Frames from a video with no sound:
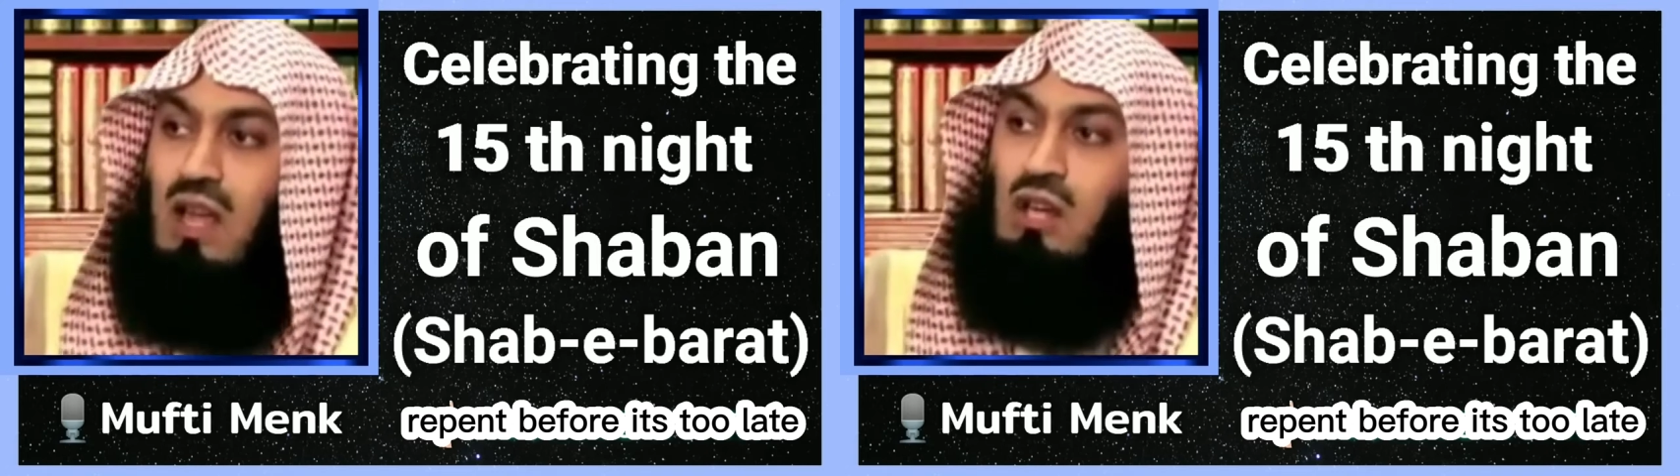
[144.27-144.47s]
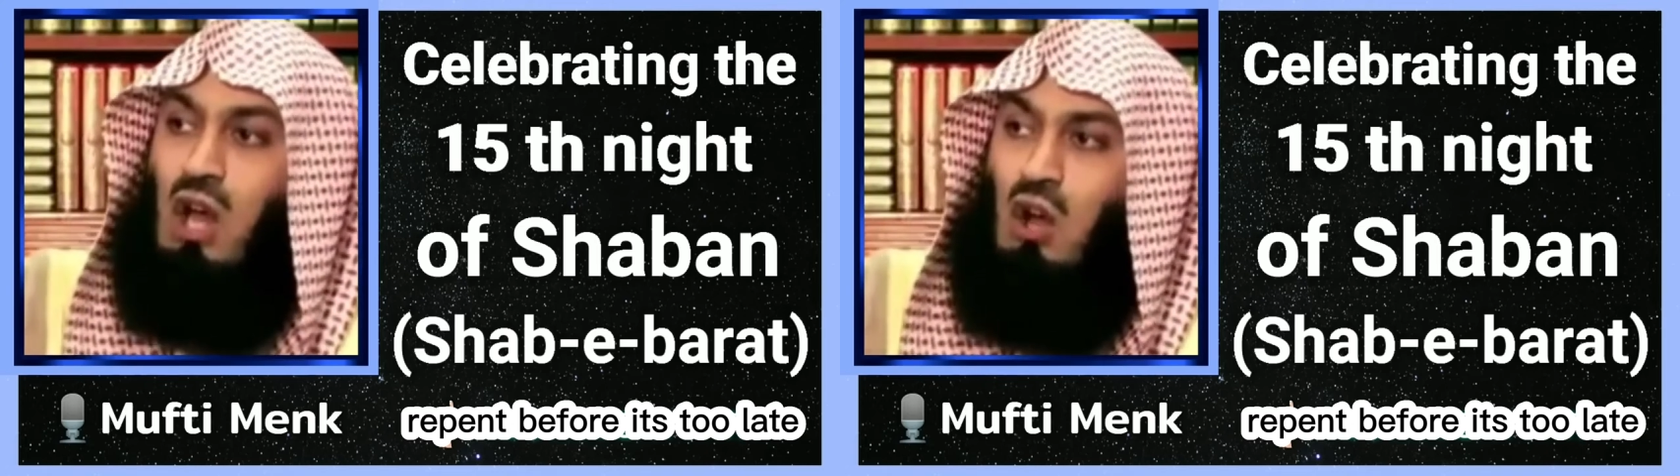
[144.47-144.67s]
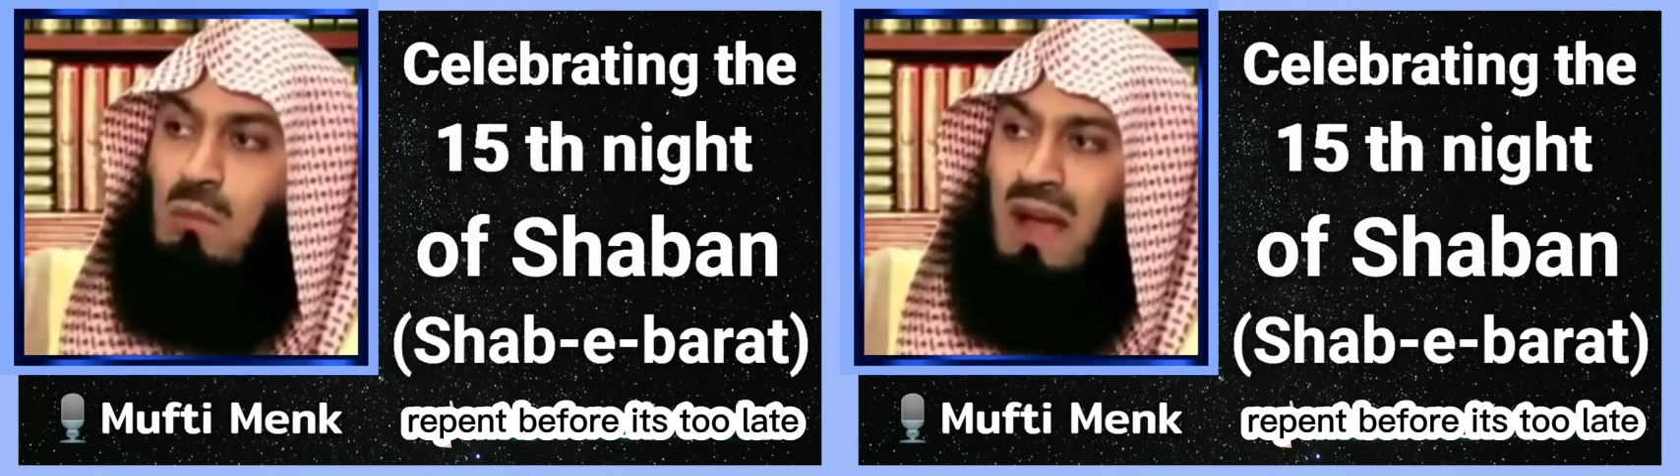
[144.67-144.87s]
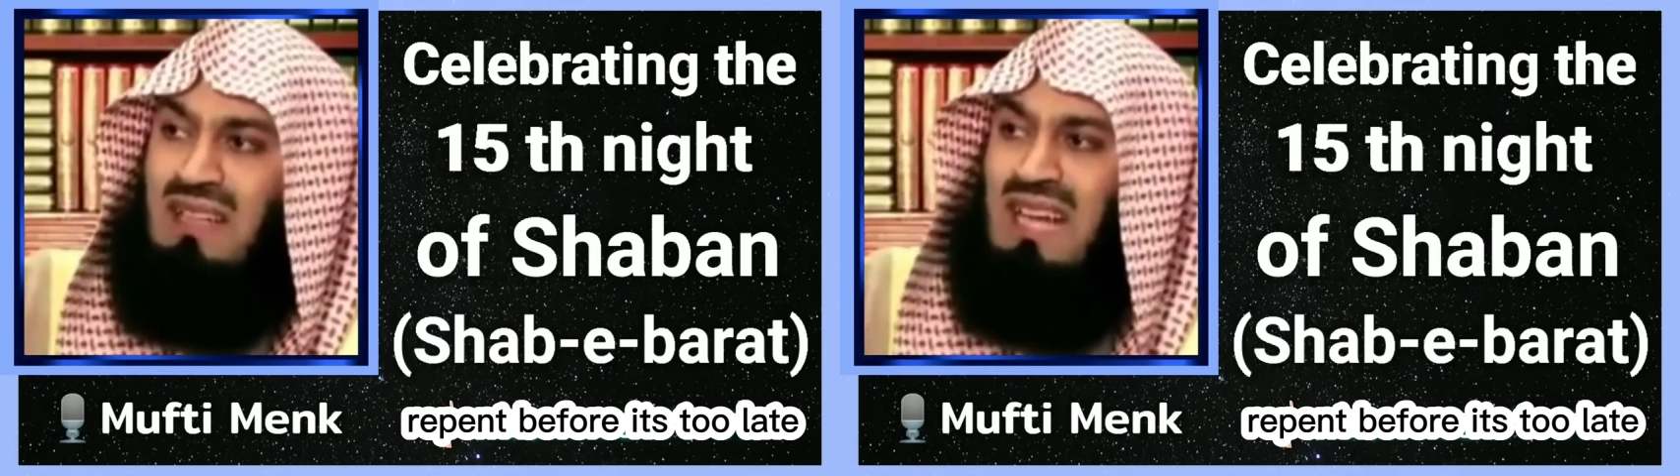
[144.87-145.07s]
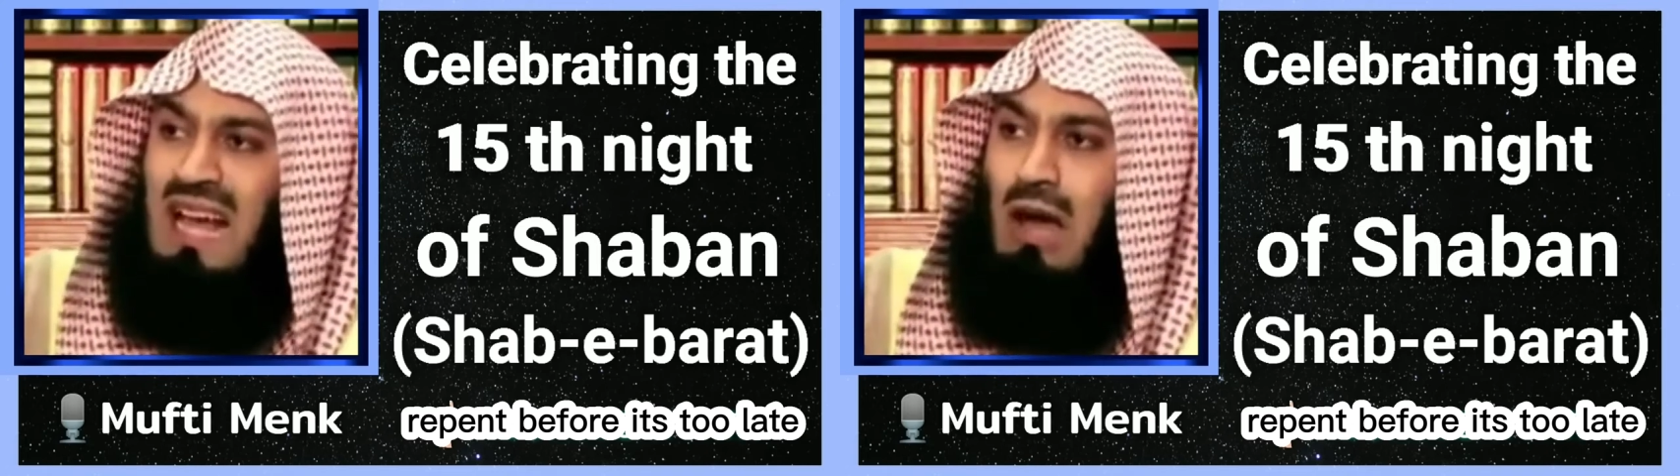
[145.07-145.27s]
No
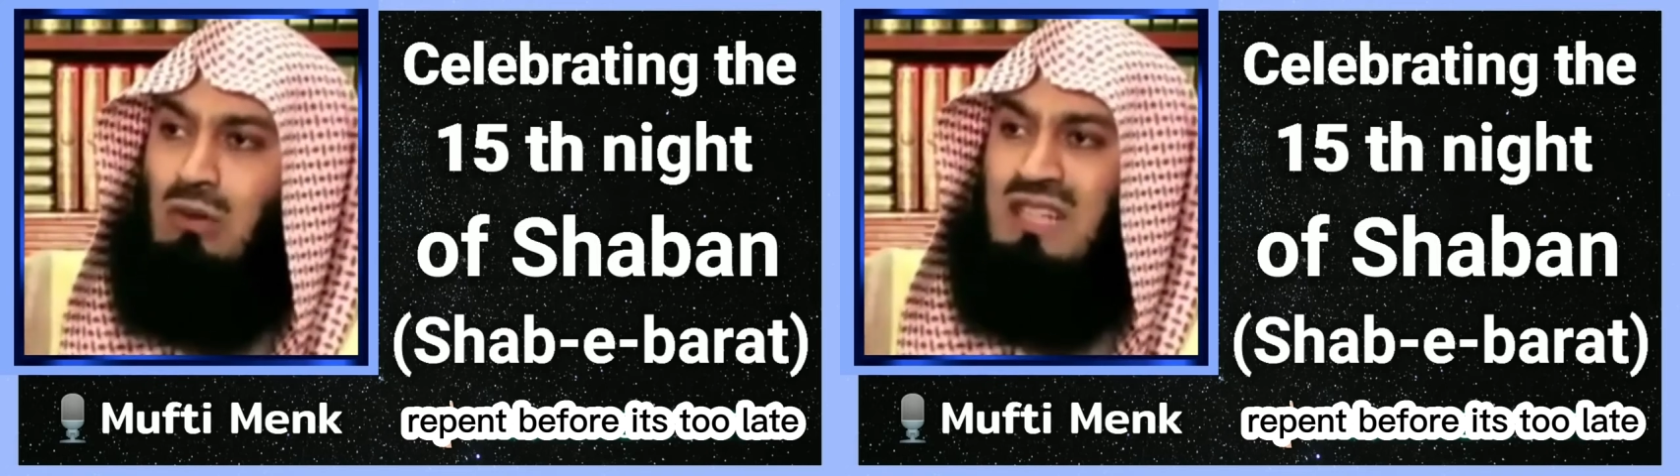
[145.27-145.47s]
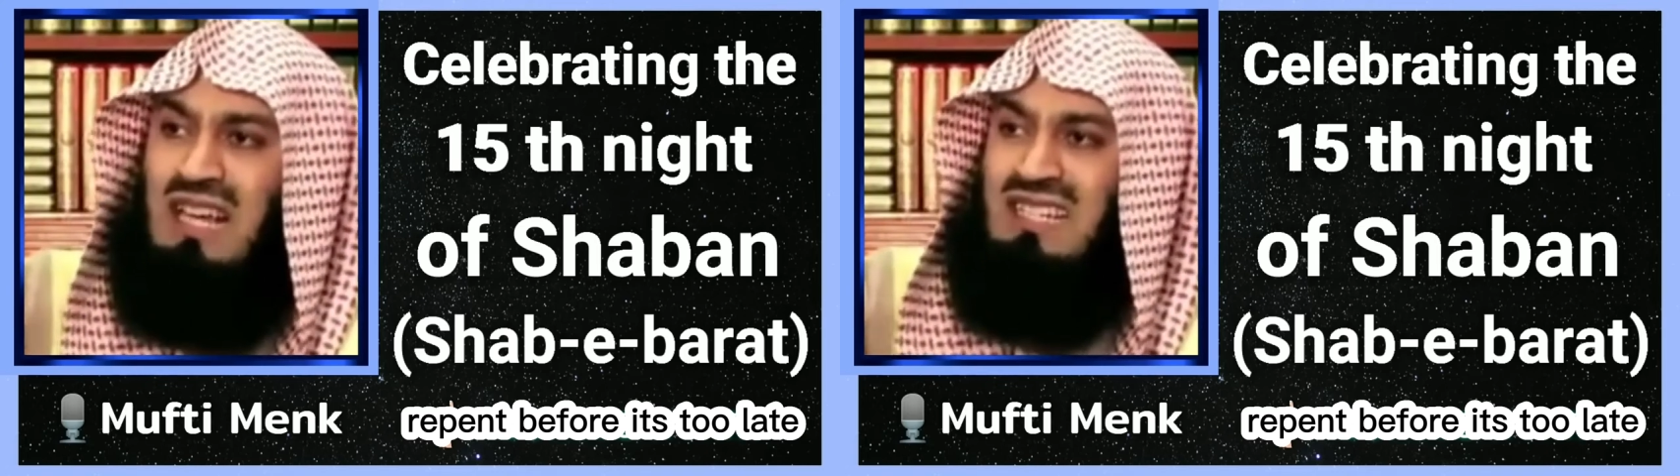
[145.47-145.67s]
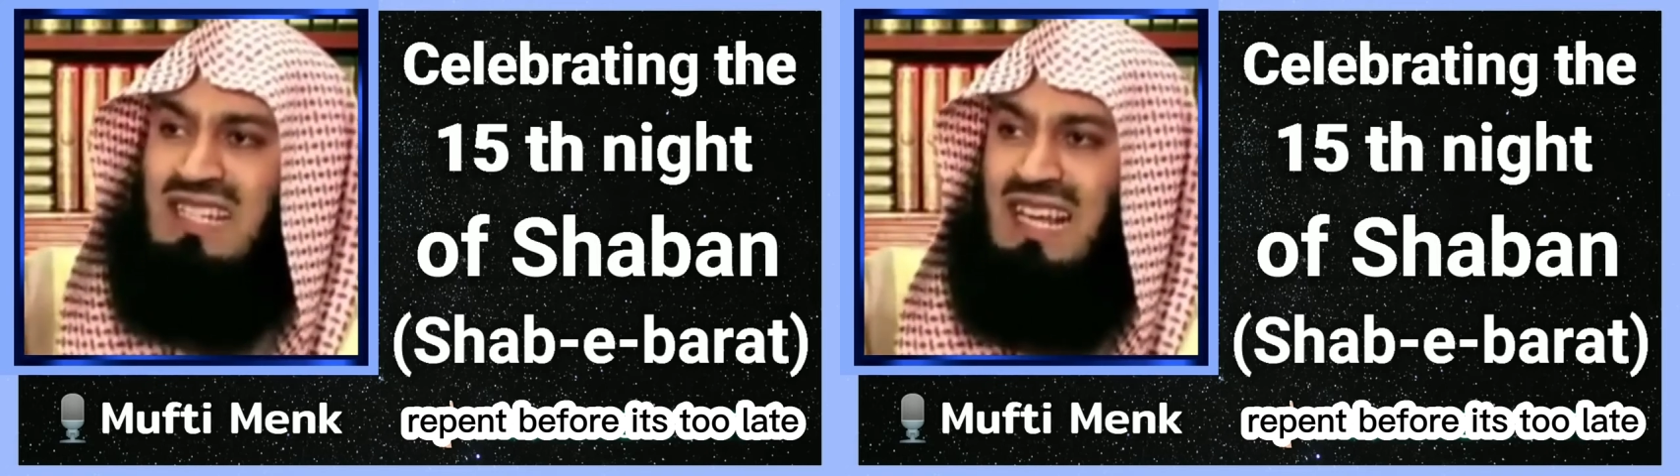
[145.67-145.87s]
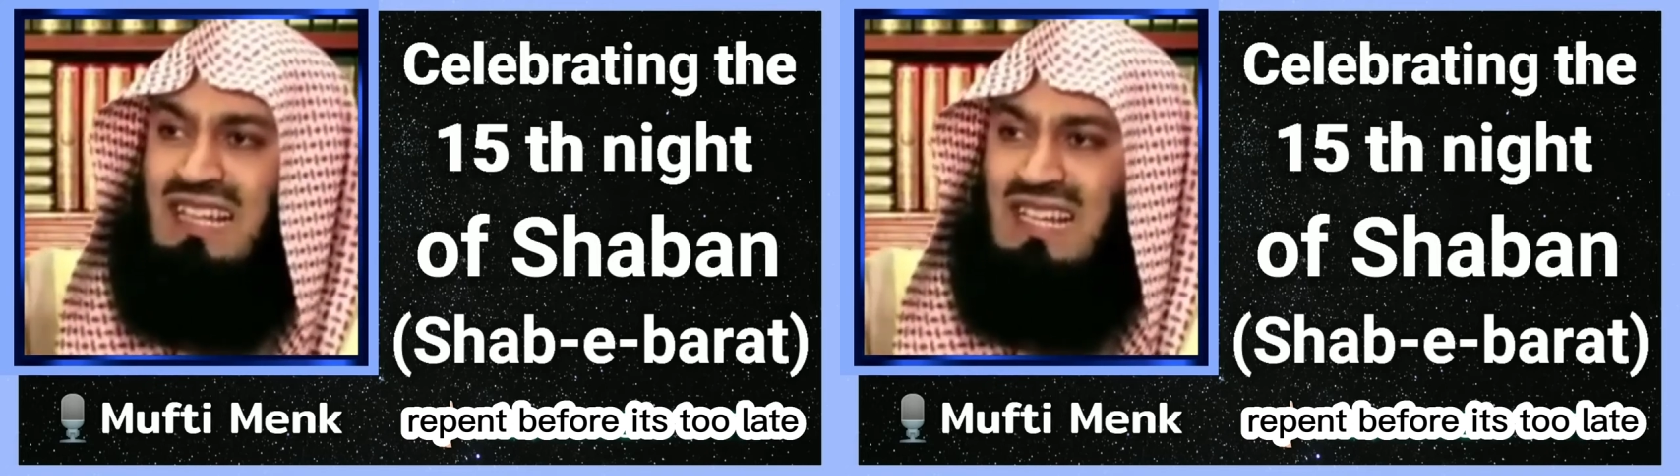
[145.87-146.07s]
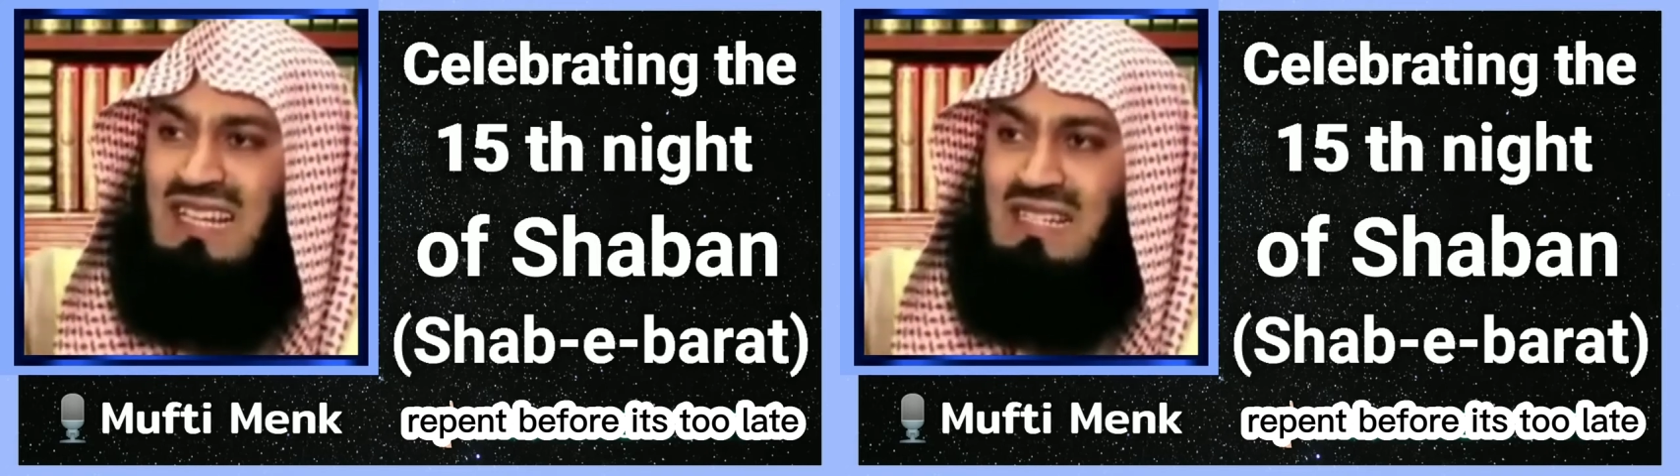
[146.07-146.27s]
matter how tasty
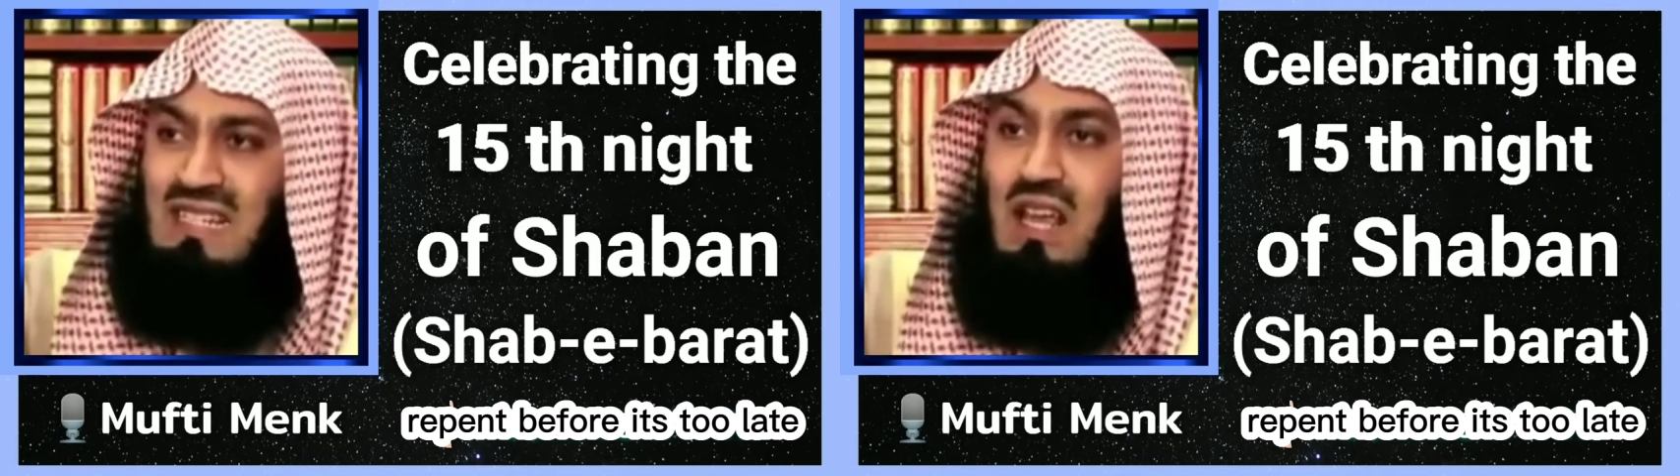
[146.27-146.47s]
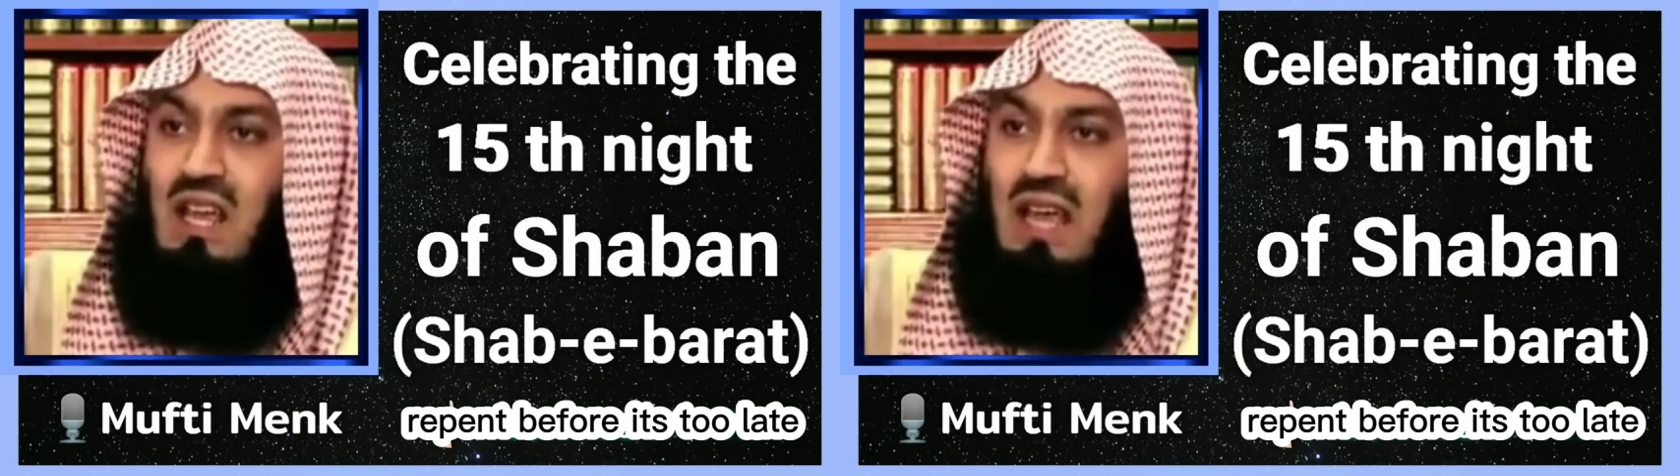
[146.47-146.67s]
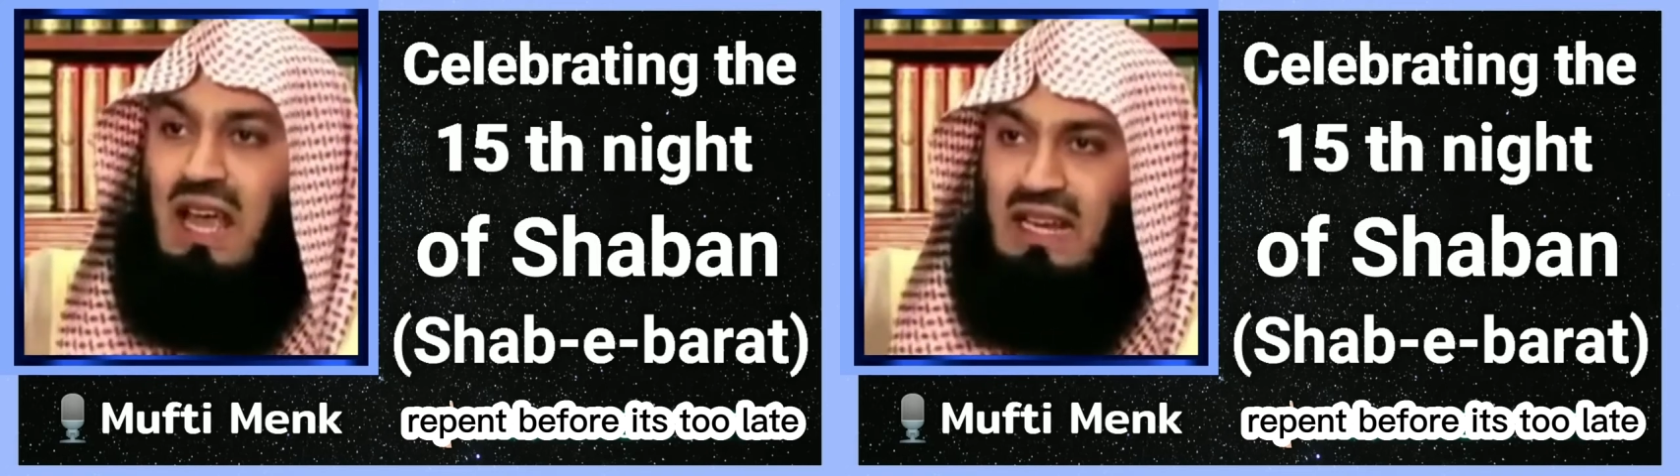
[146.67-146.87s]
it is,